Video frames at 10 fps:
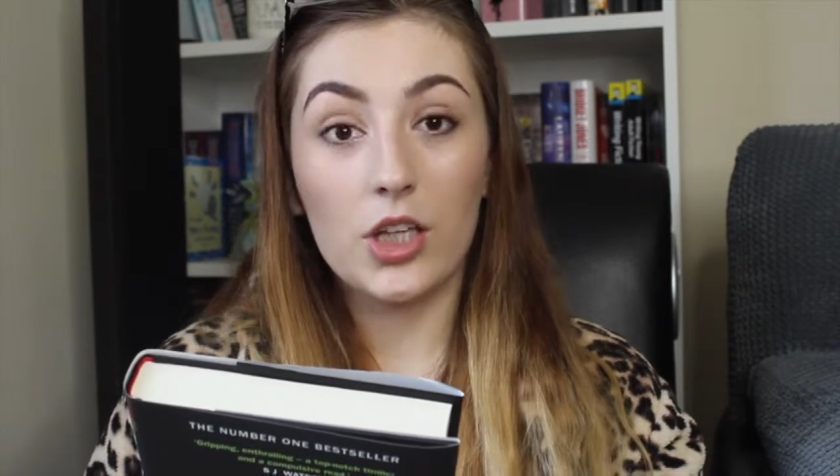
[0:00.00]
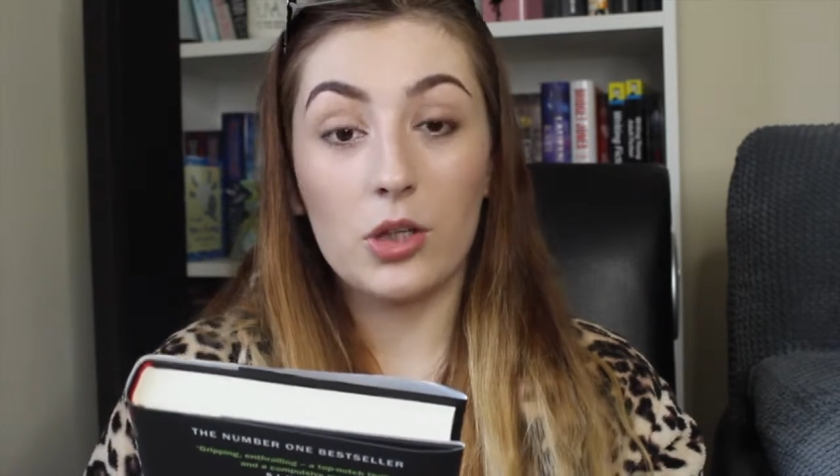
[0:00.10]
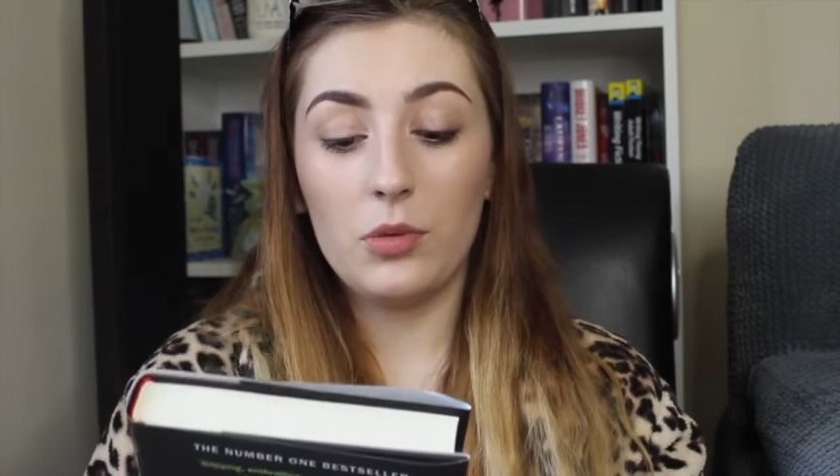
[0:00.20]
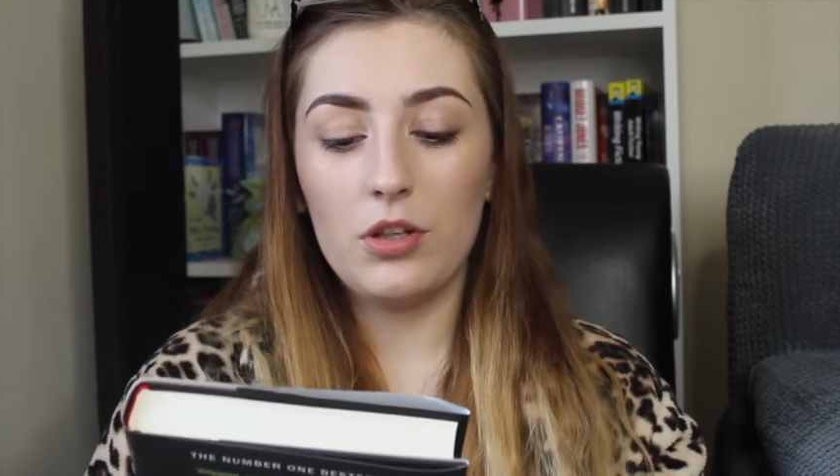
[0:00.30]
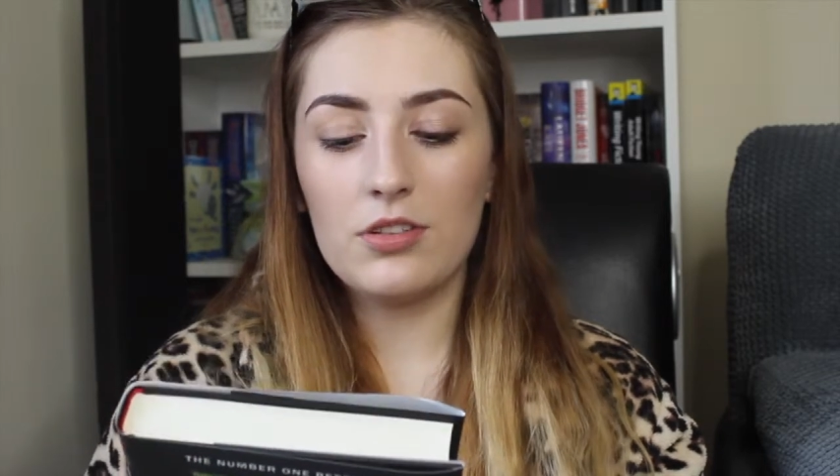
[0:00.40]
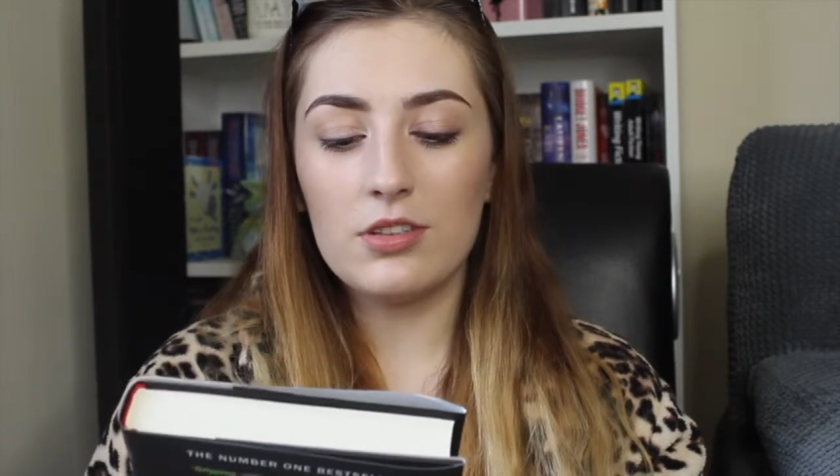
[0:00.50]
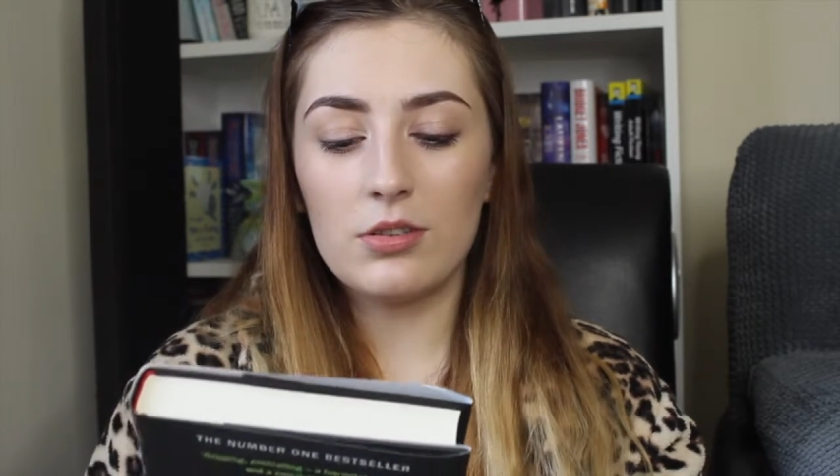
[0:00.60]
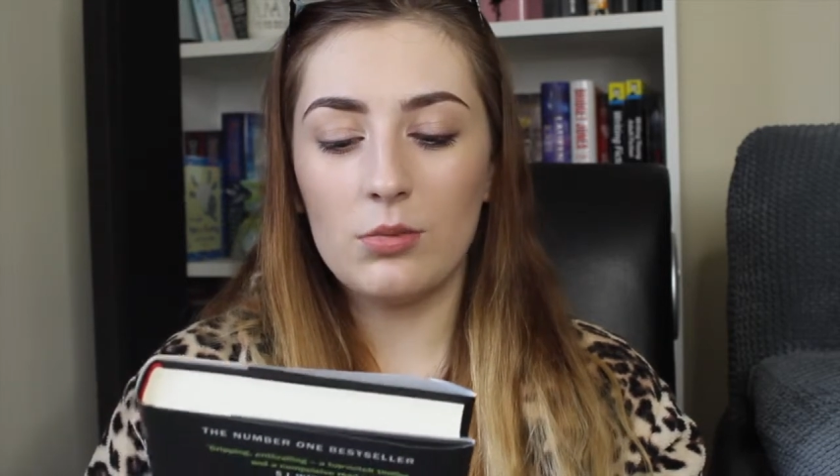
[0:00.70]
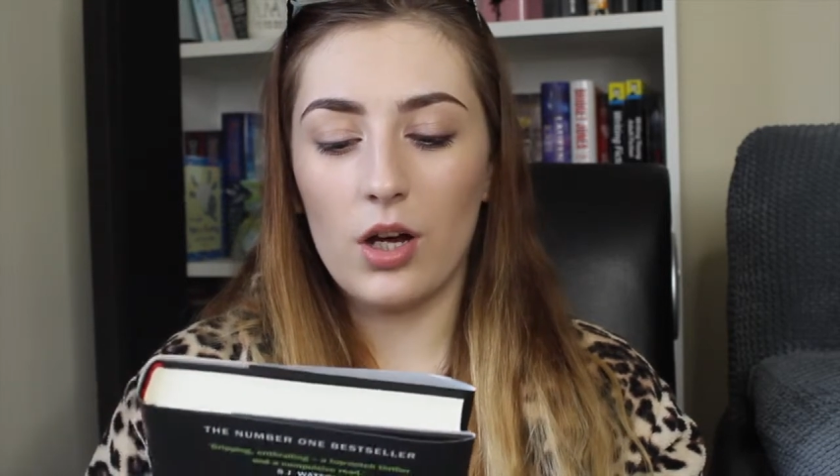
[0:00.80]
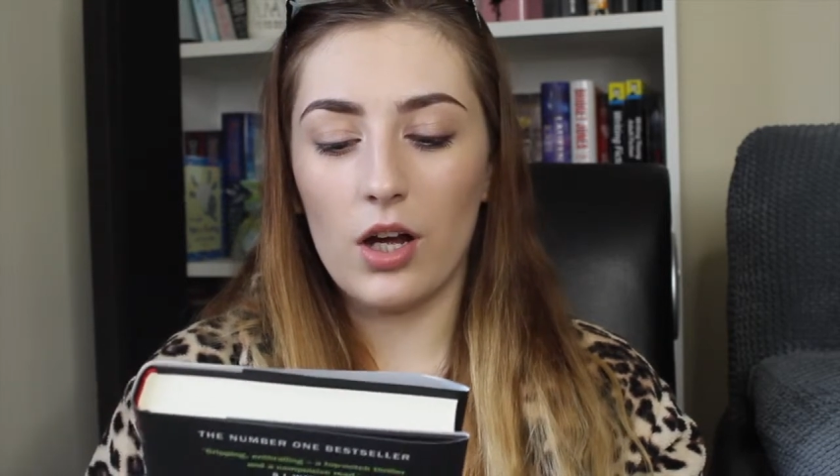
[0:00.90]
commuting
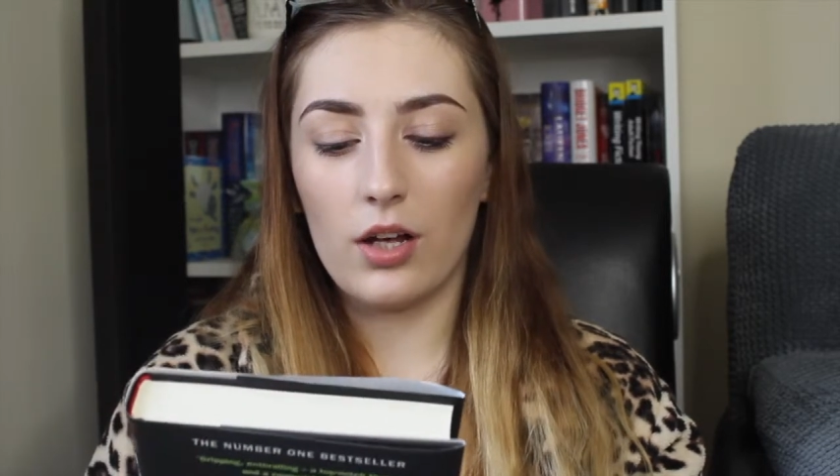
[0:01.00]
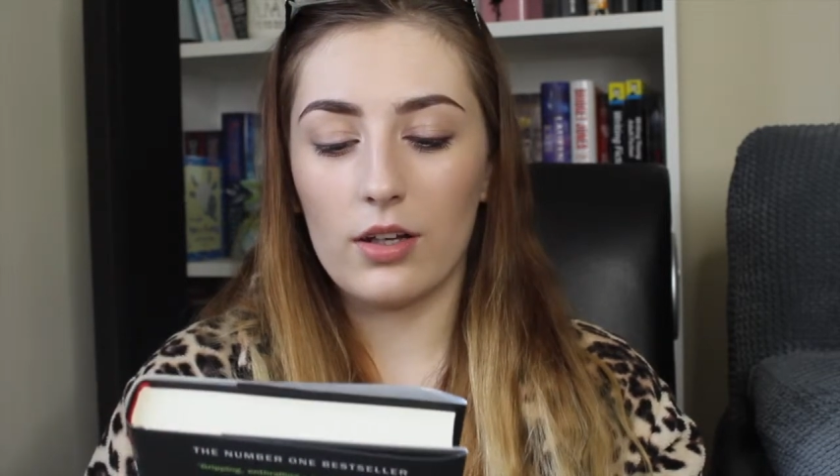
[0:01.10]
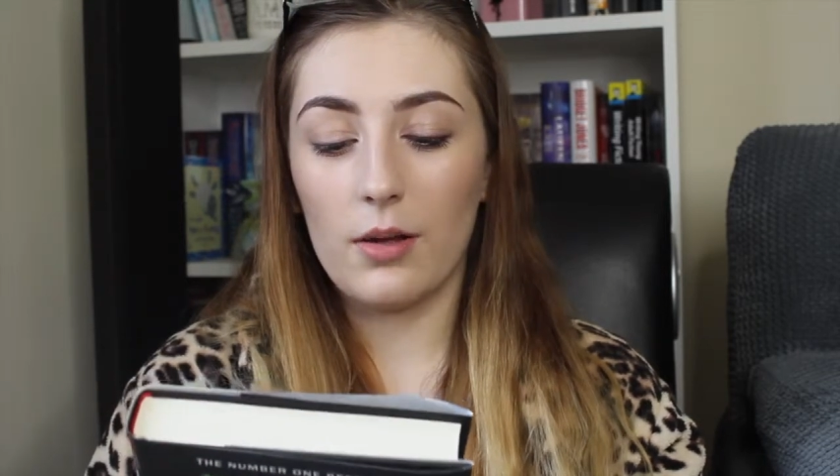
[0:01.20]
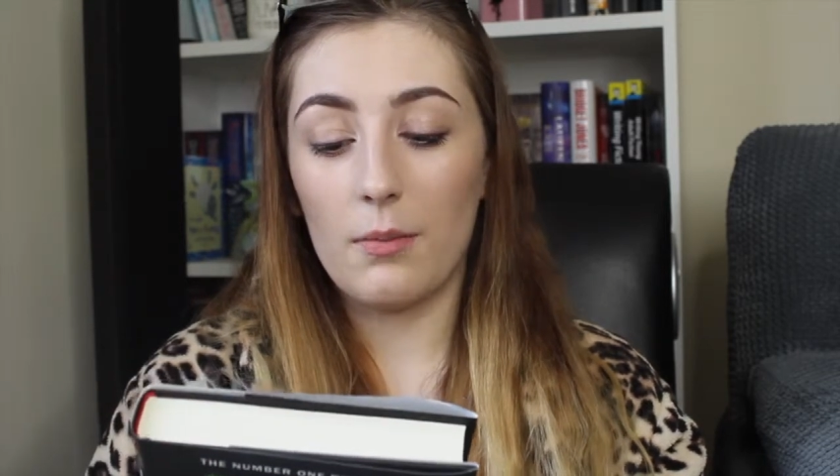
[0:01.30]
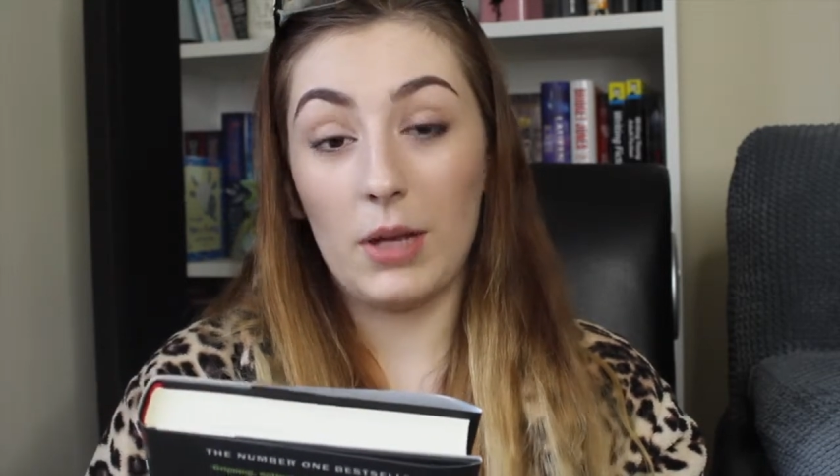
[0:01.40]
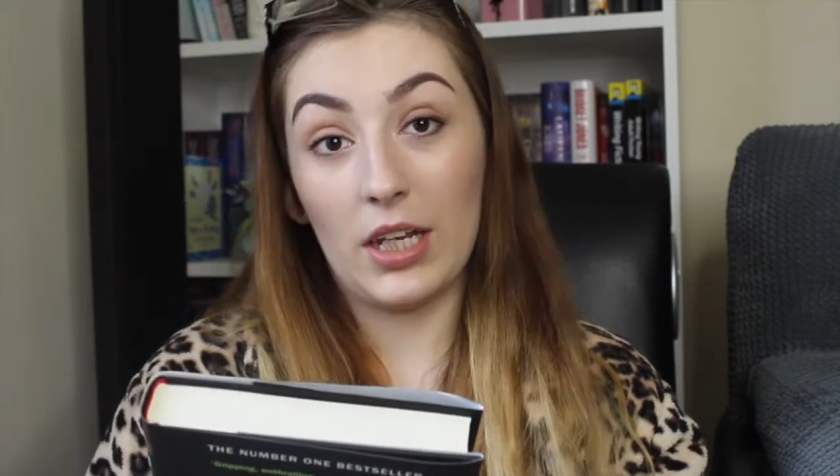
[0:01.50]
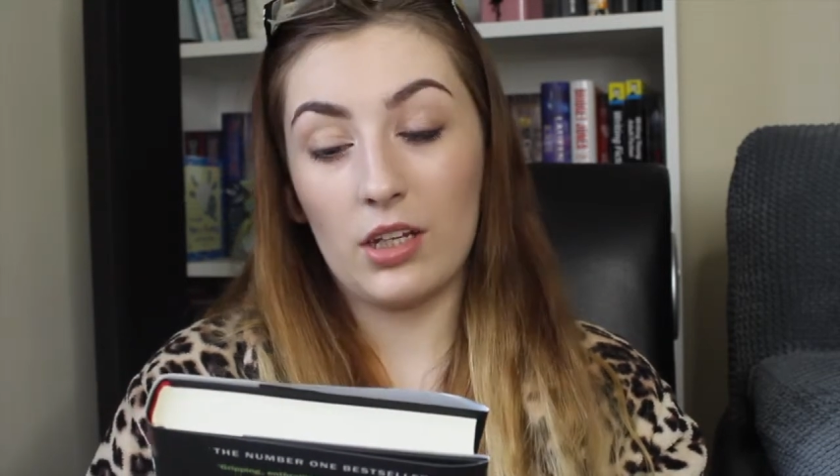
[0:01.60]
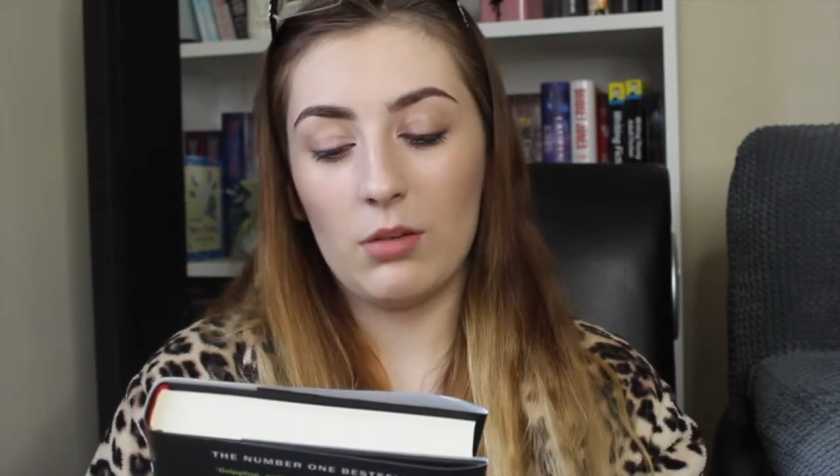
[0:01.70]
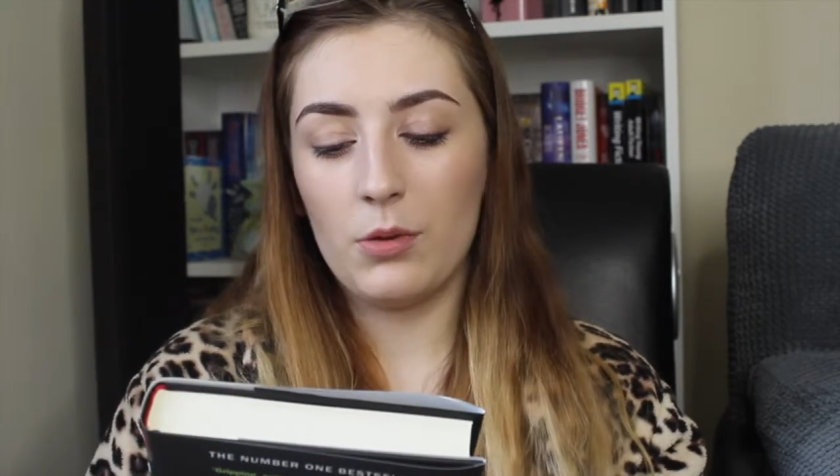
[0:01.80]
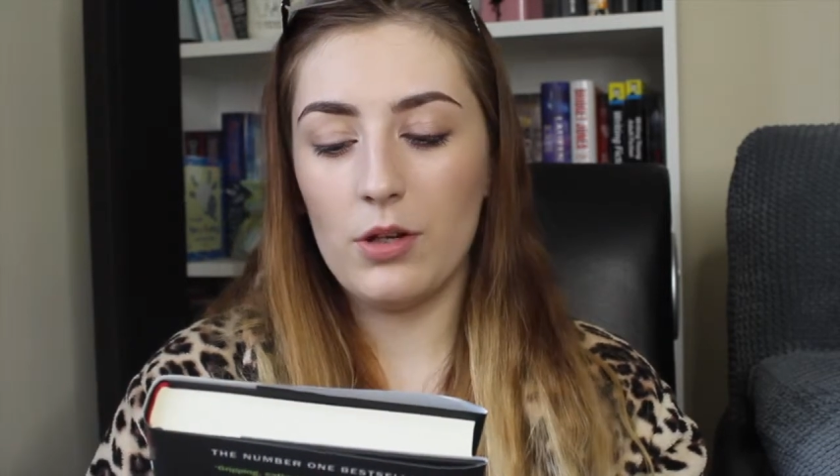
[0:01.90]
to work,
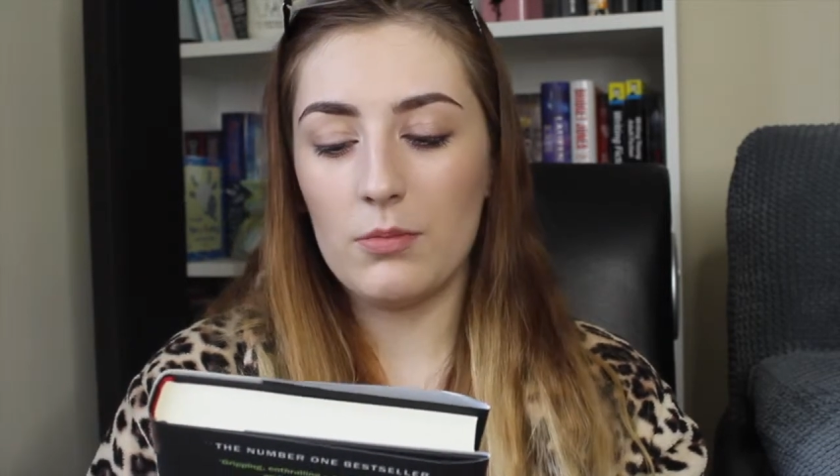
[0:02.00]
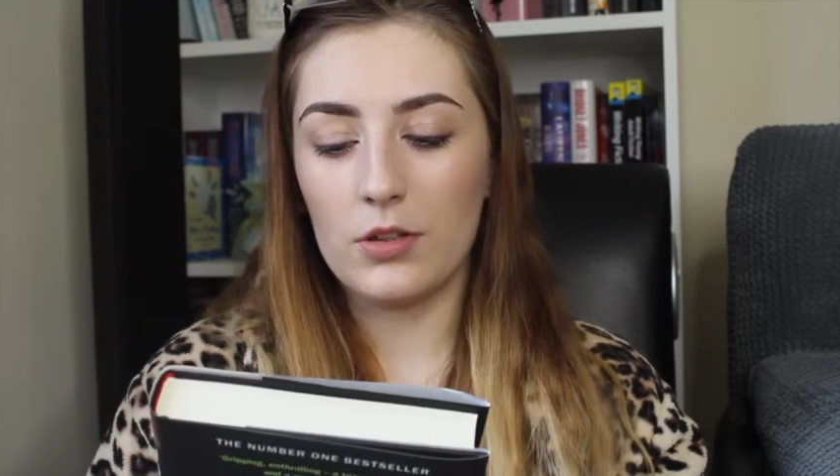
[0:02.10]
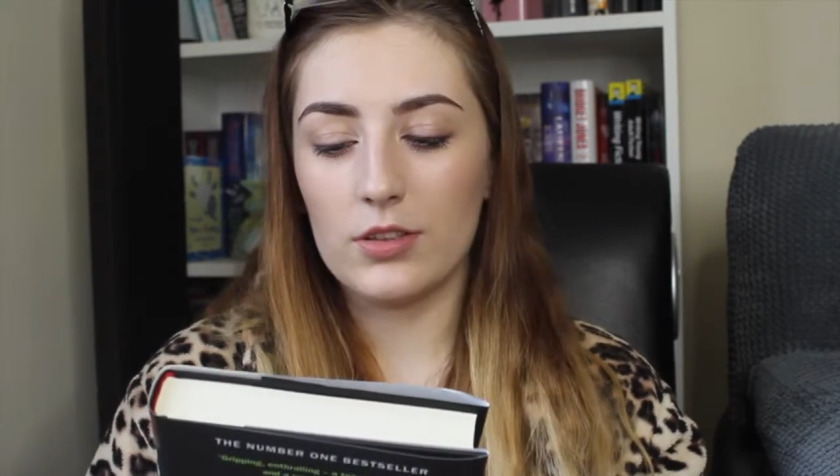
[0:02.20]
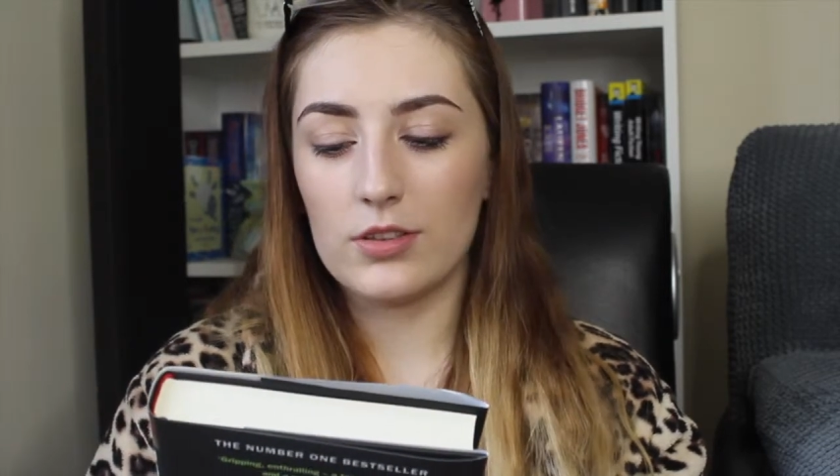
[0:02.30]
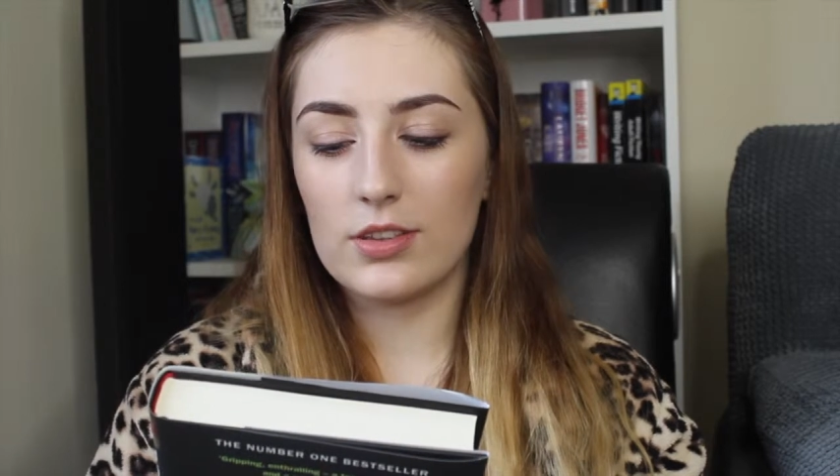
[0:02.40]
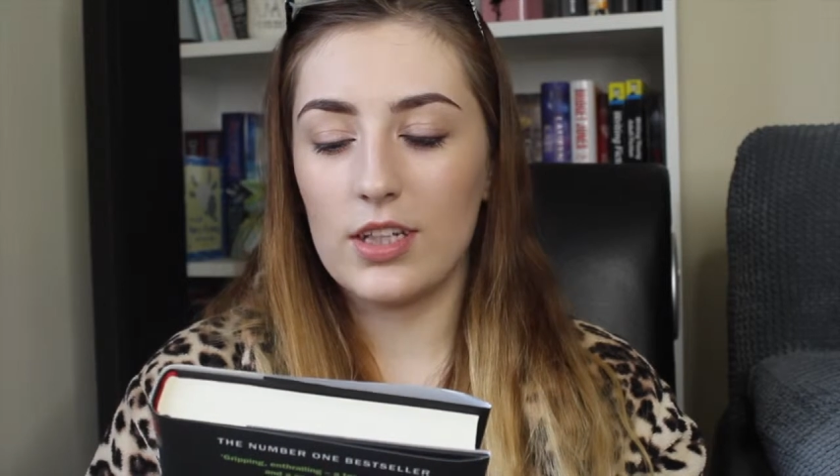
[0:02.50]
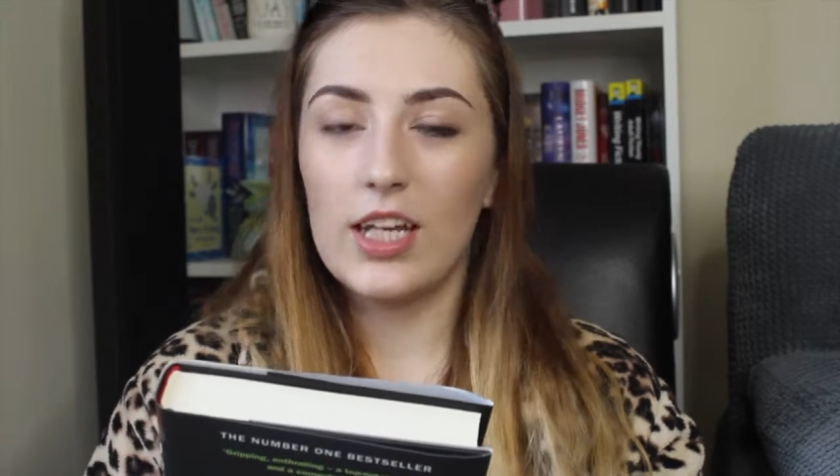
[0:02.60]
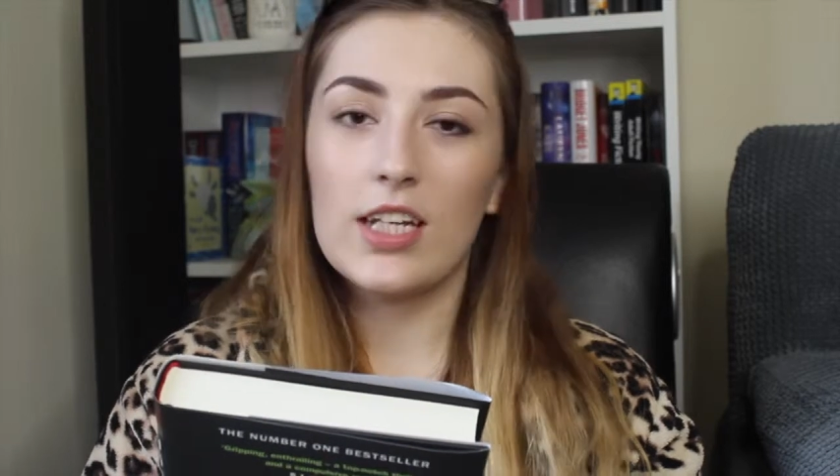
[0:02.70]
making appointments,